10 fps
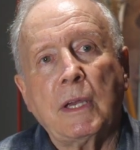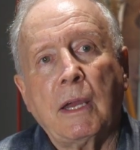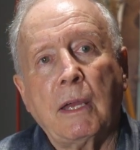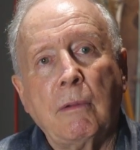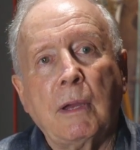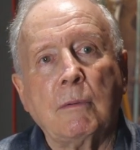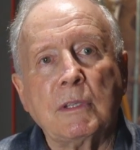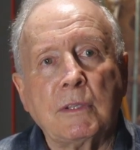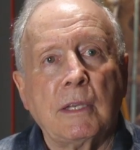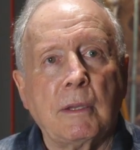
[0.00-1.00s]
I
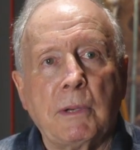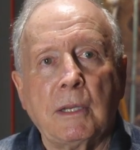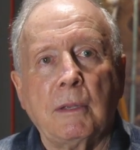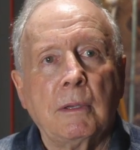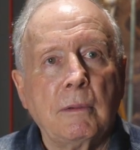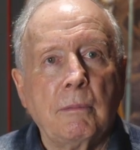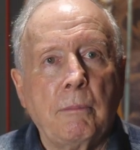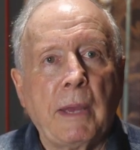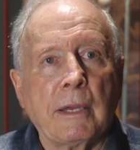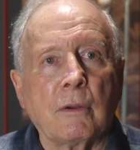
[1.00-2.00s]
was sending money
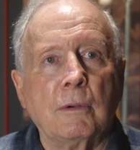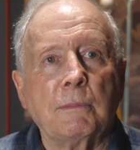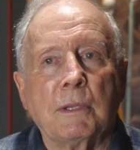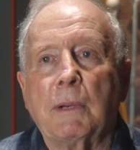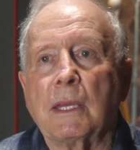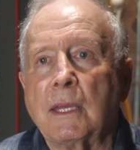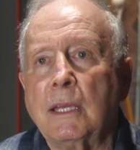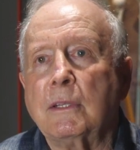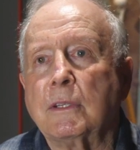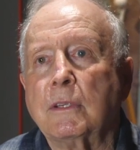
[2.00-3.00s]
back home to my
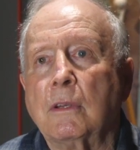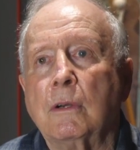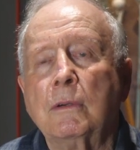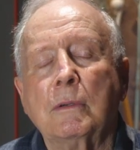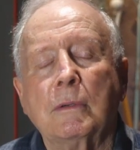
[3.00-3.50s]
kids, you know.